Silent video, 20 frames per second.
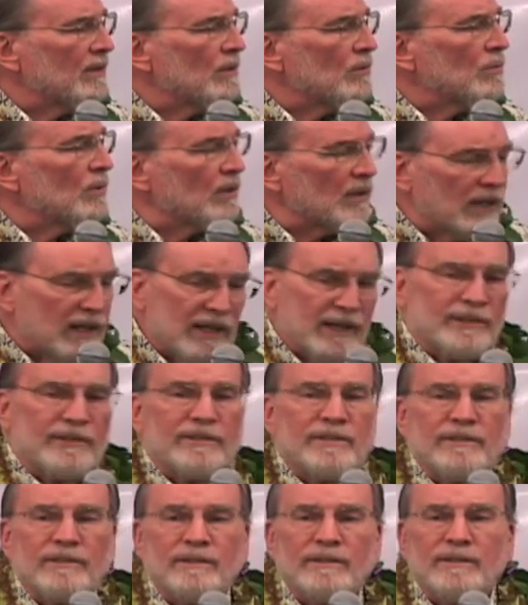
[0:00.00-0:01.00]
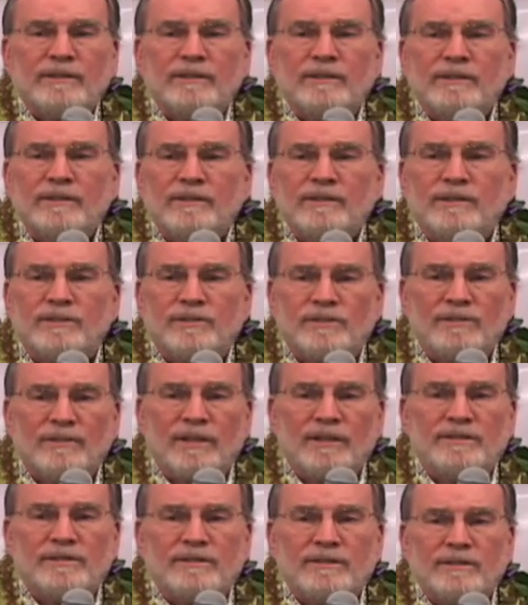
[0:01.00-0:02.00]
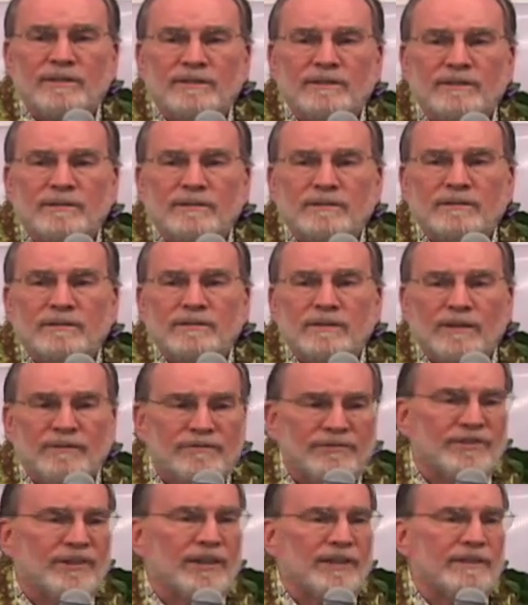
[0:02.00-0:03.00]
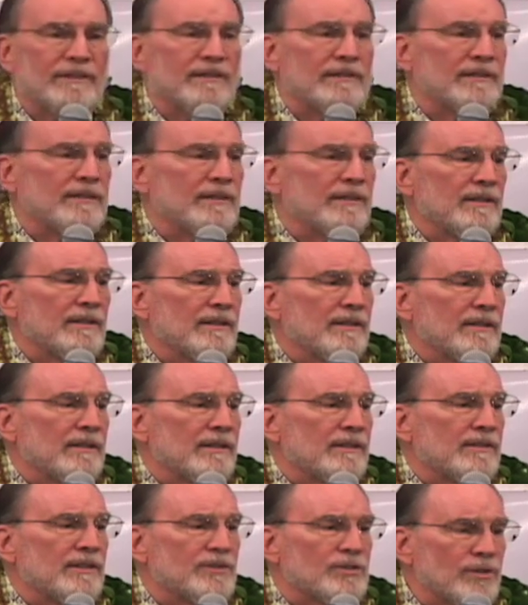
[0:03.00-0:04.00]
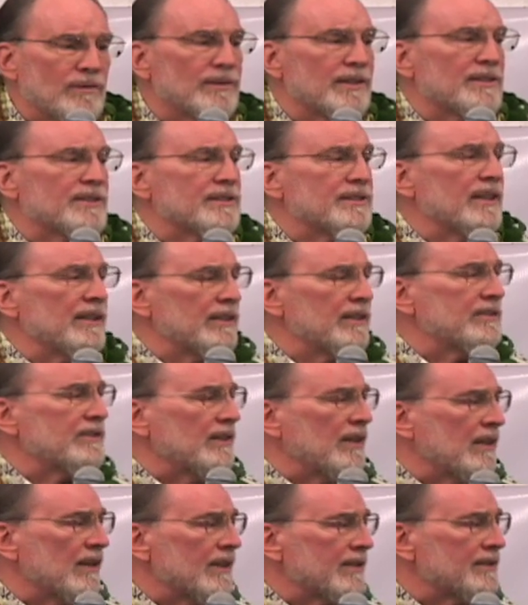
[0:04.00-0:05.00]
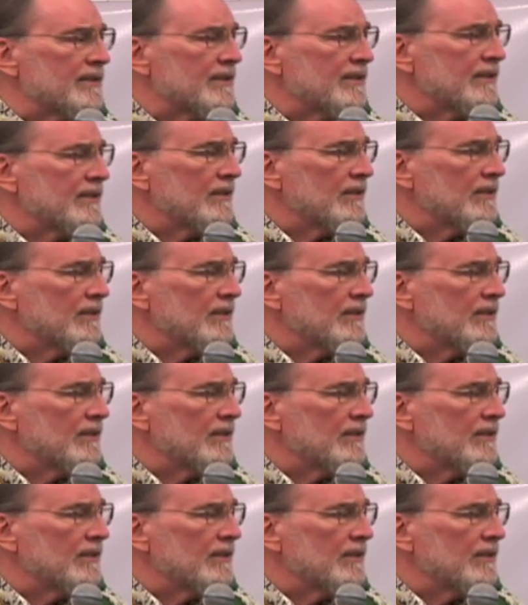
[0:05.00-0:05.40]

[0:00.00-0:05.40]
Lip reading: will honor the trust and faith that you've extended to us